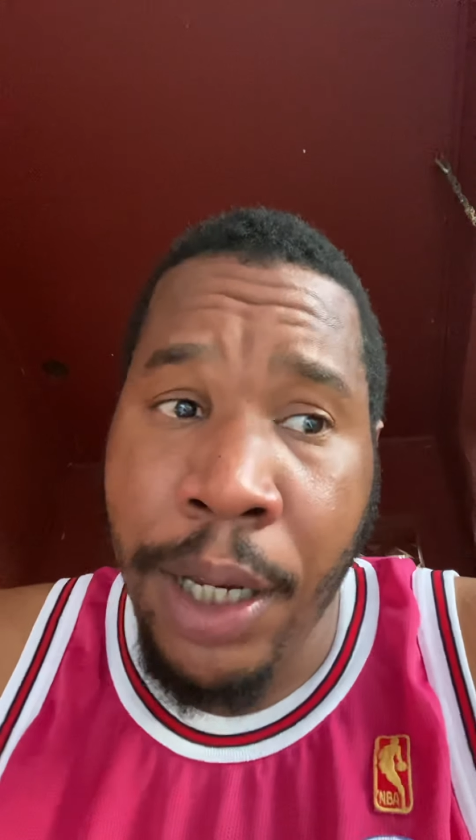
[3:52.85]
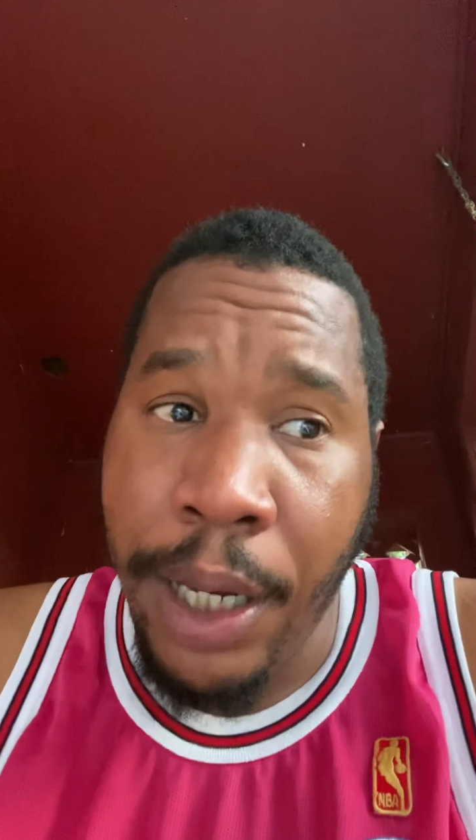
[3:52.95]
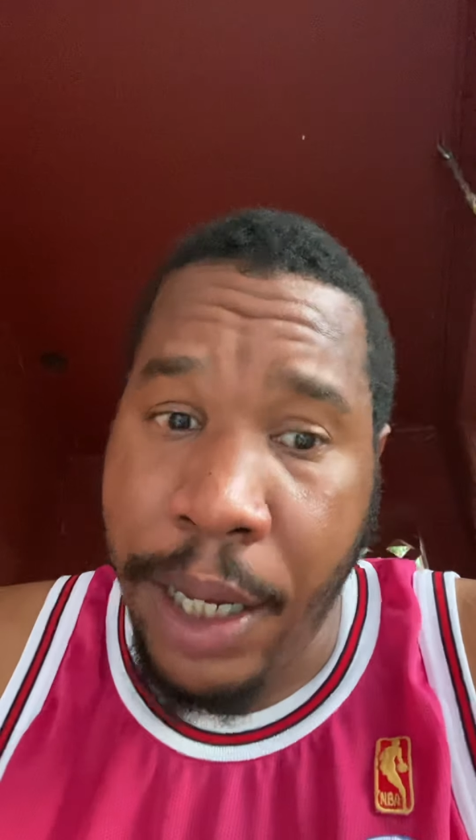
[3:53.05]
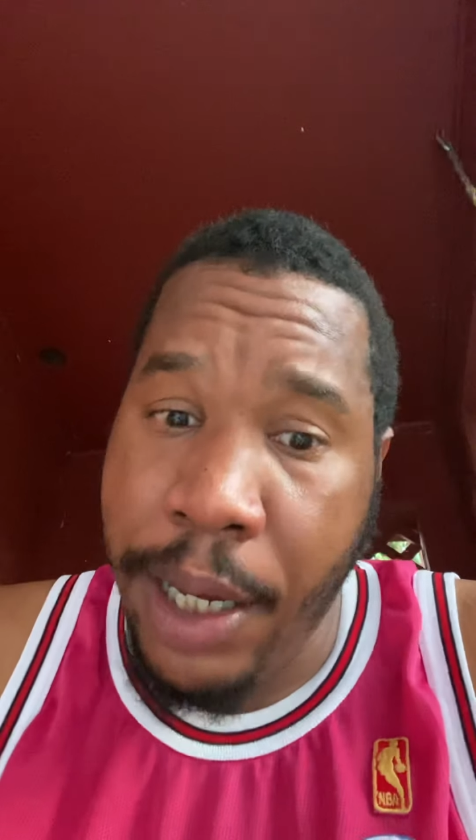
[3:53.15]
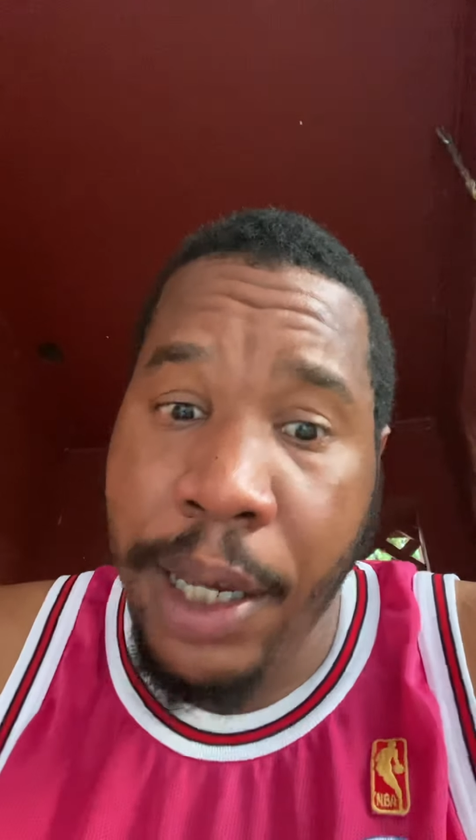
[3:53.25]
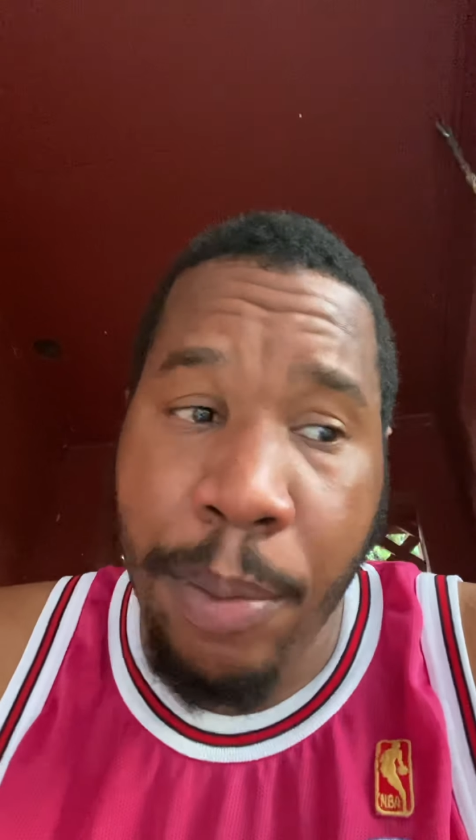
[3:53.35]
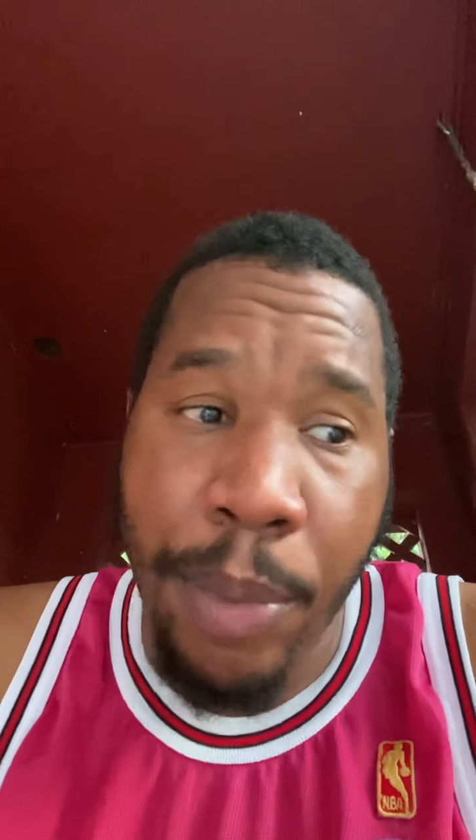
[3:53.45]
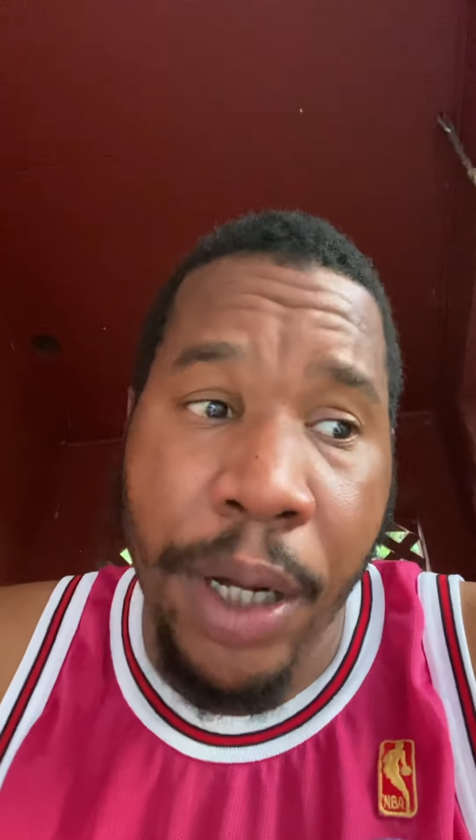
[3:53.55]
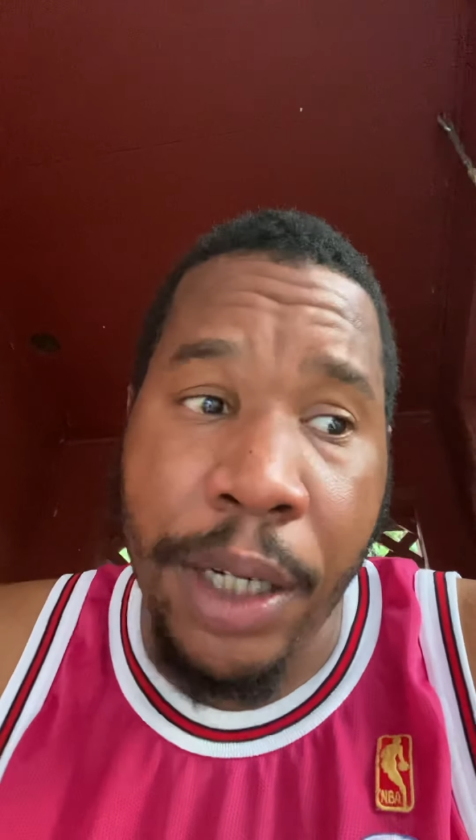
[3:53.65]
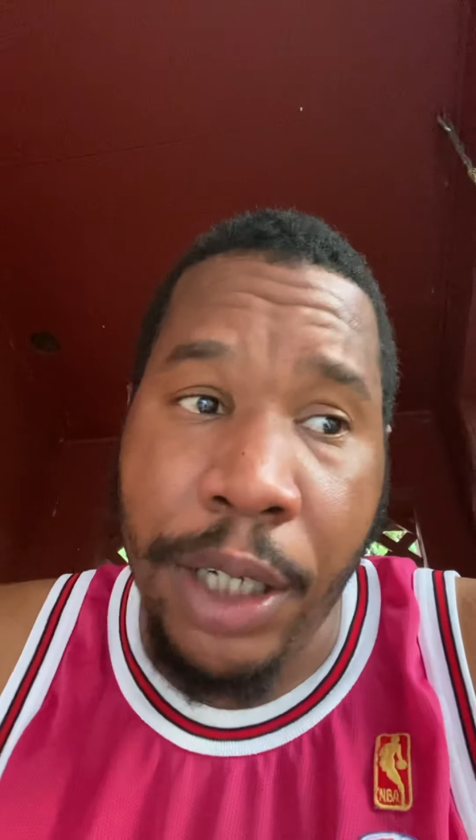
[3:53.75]
He can
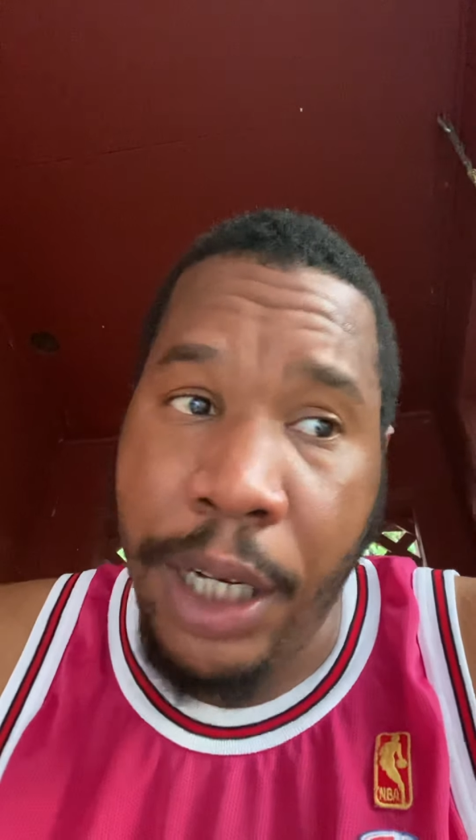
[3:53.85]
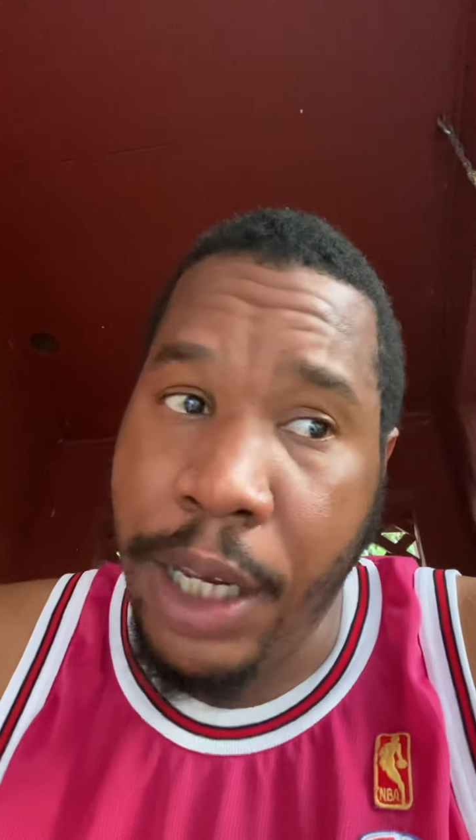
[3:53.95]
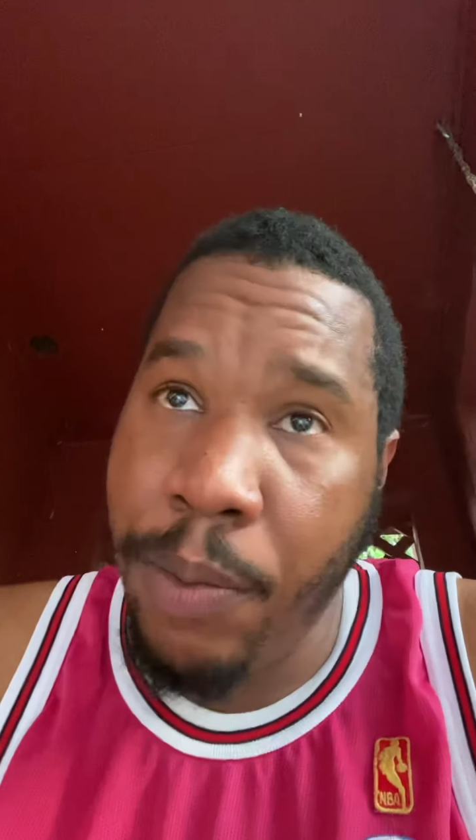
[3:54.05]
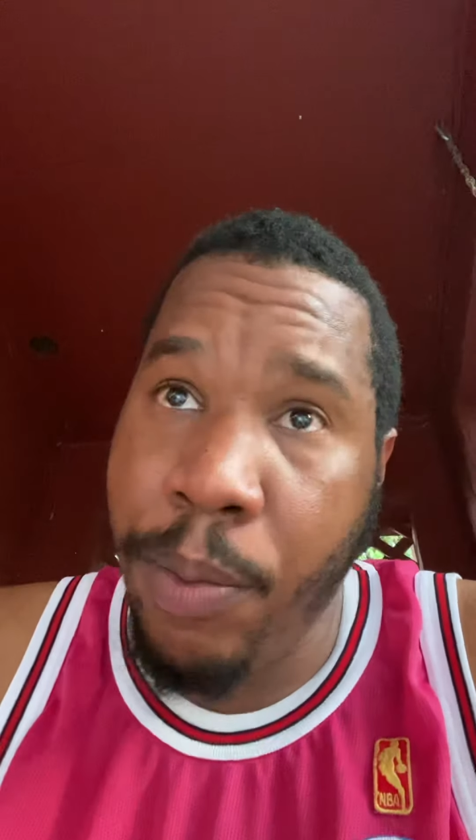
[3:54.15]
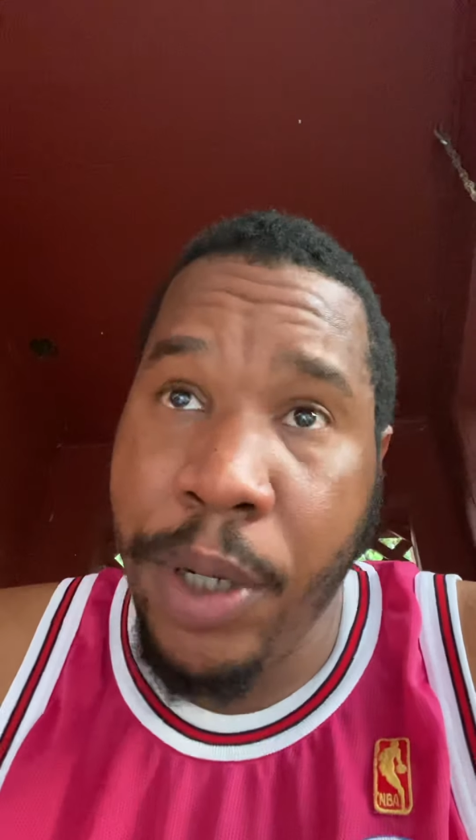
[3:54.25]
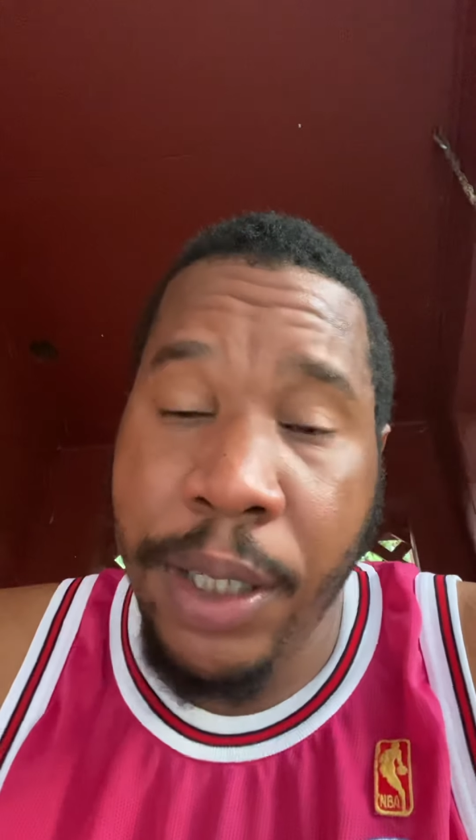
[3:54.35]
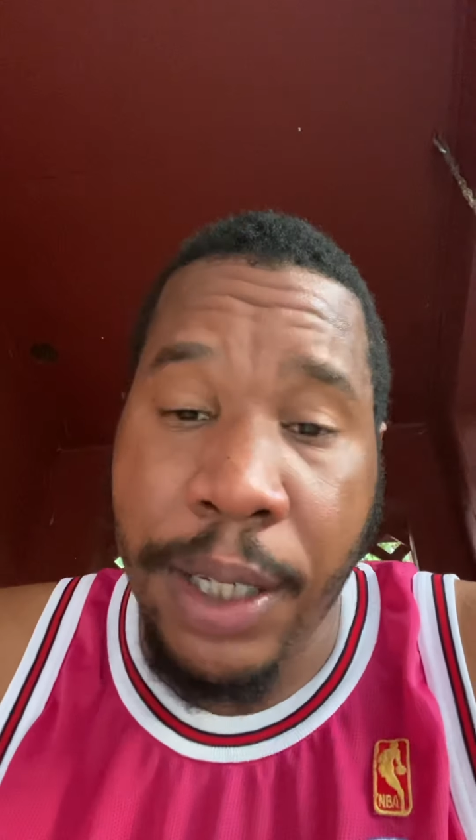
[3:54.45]
punch, and he puts